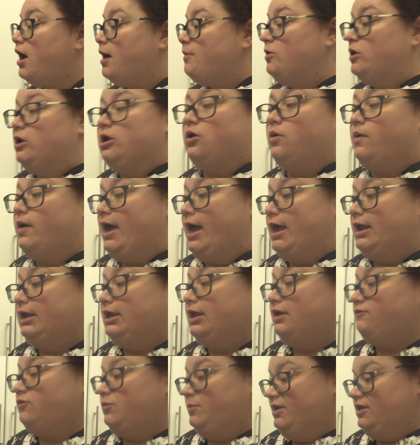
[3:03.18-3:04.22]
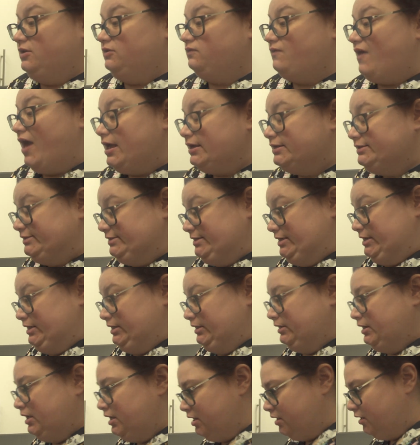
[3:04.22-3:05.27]
I'm gonna go ahead and give him his
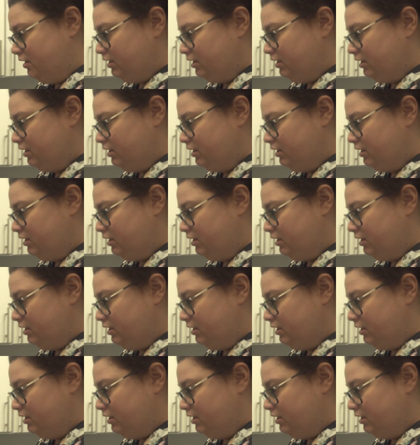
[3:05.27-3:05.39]
vaccine.